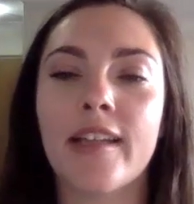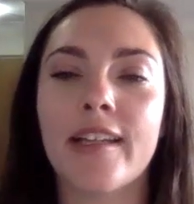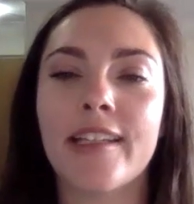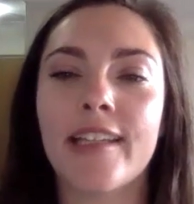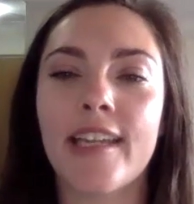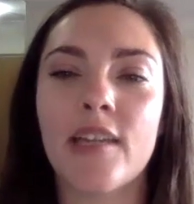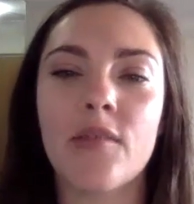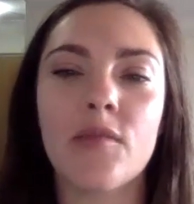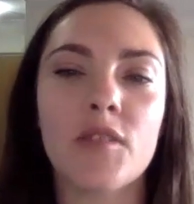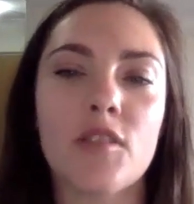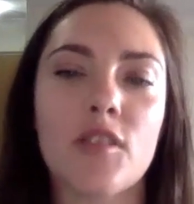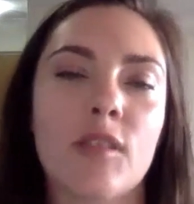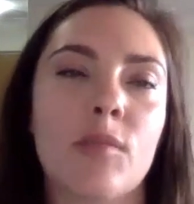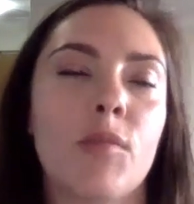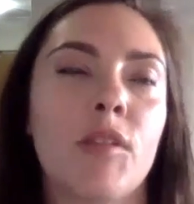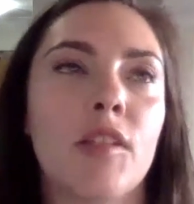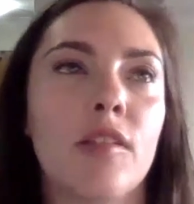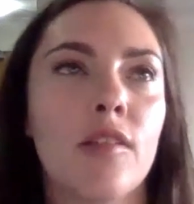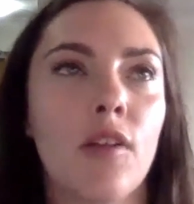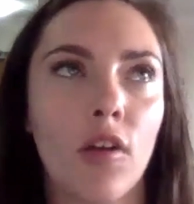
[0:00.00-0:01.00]
like even just
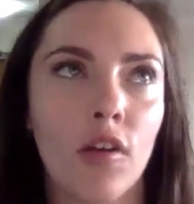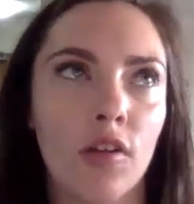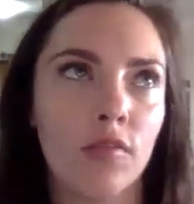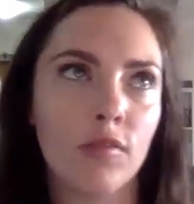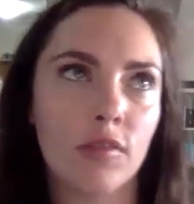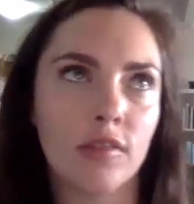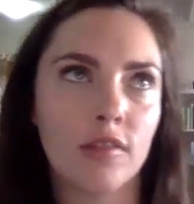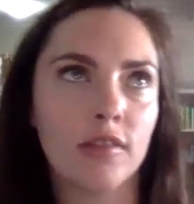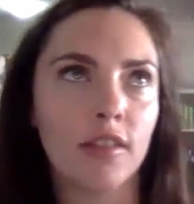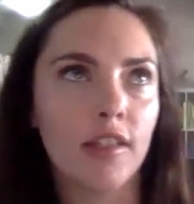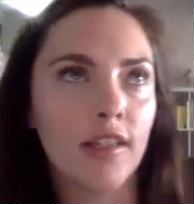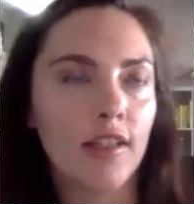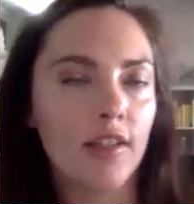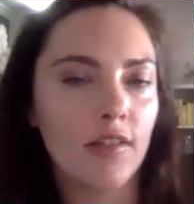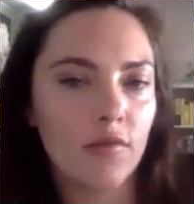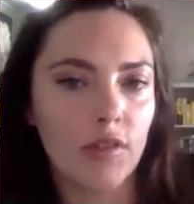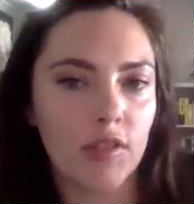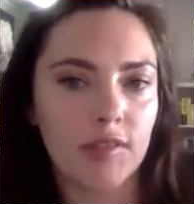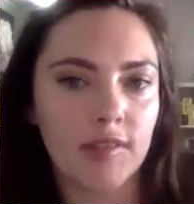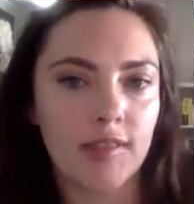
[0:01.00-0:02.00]
when COVID
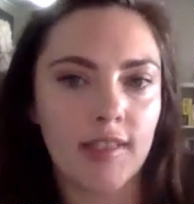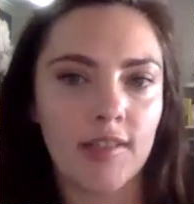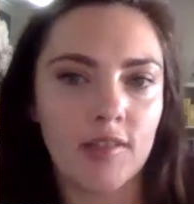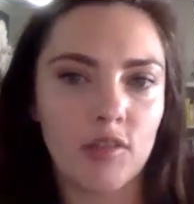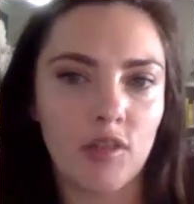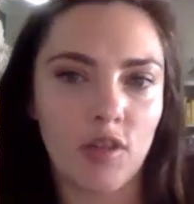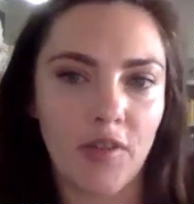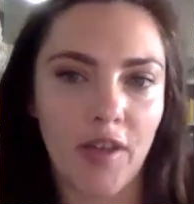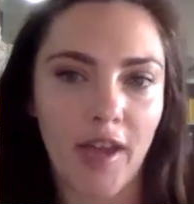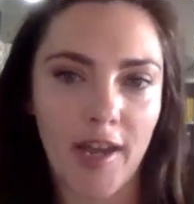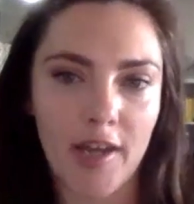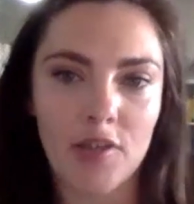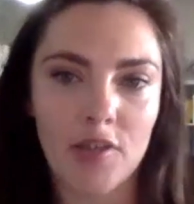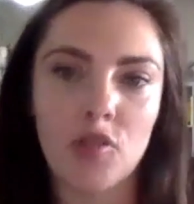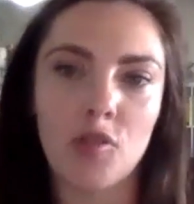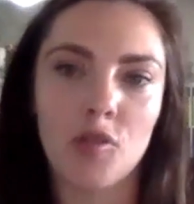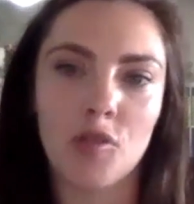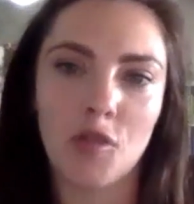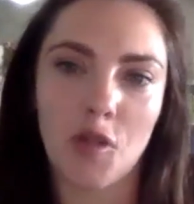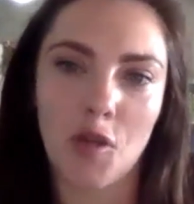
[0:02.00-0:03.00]
first kicked off, how did
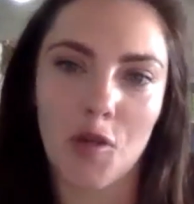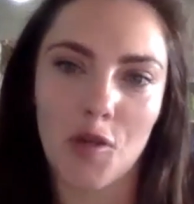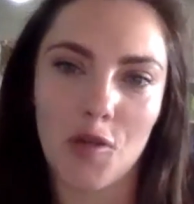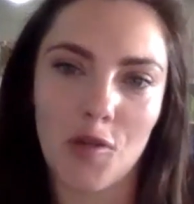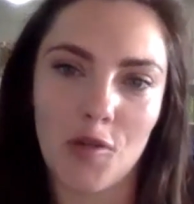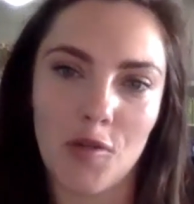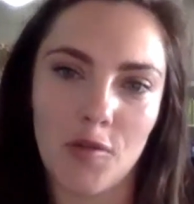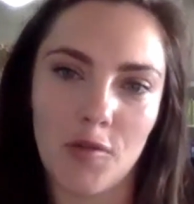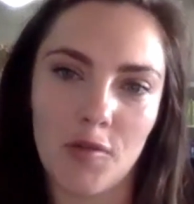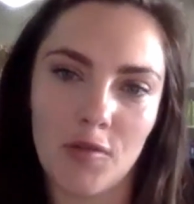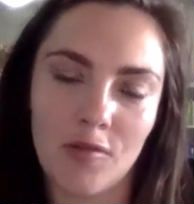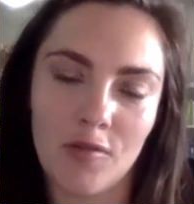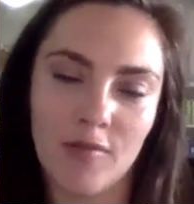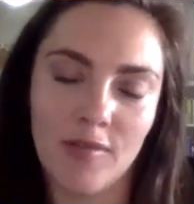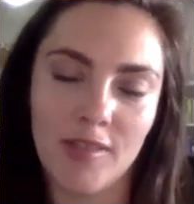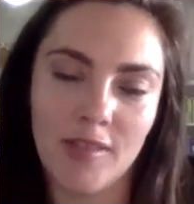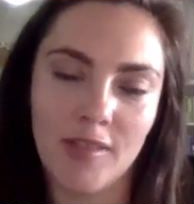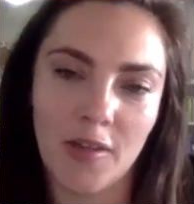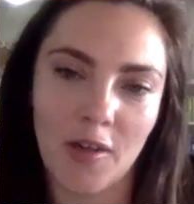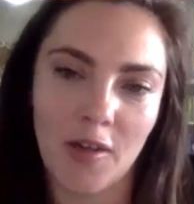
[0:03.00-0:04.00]
you go,
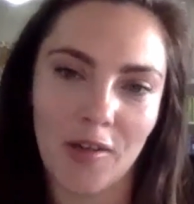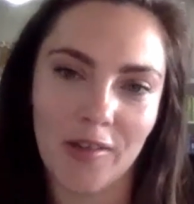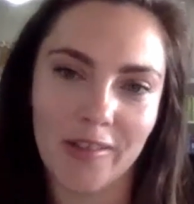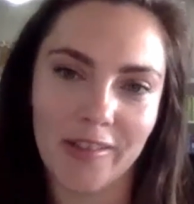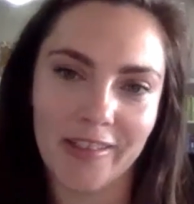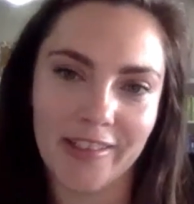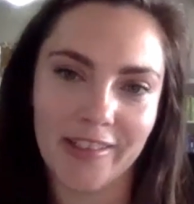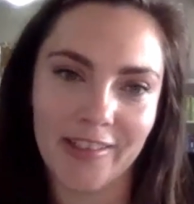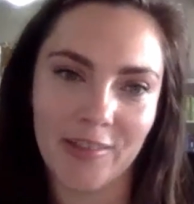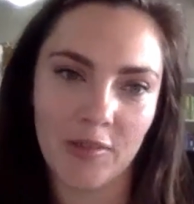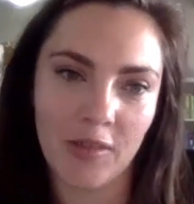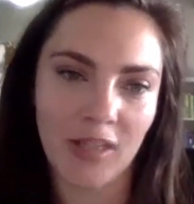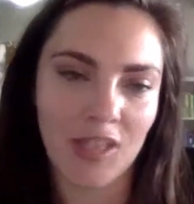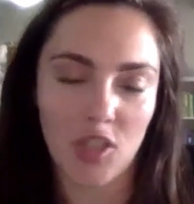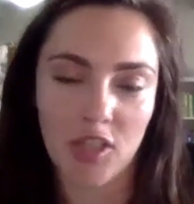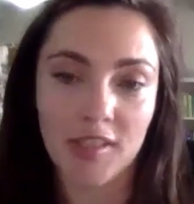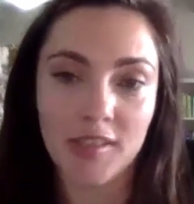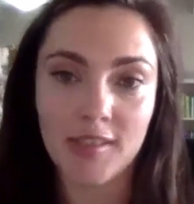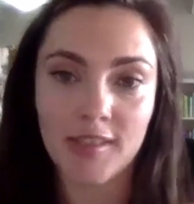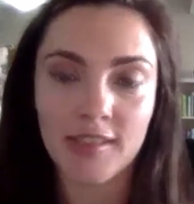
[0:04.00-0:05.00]
you know,
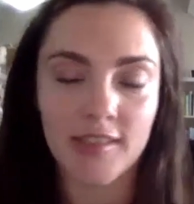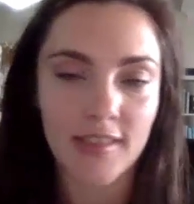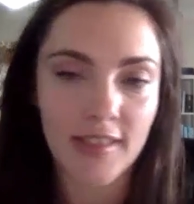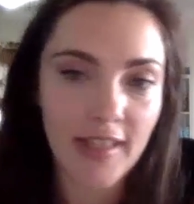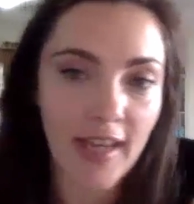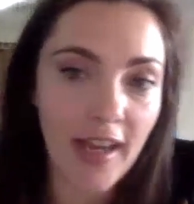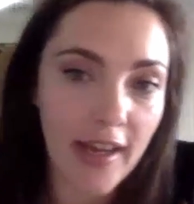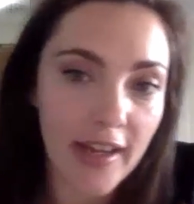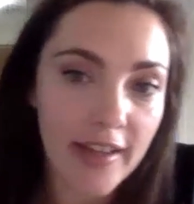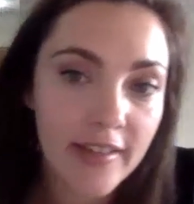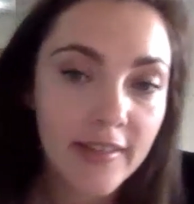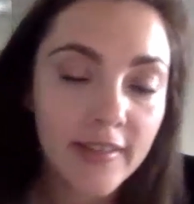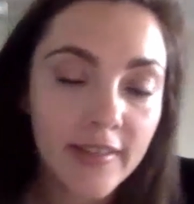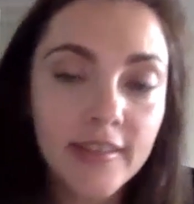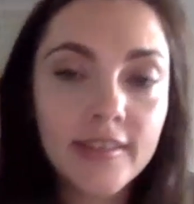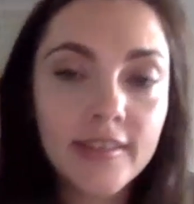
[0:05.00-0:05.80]
adjusting to that?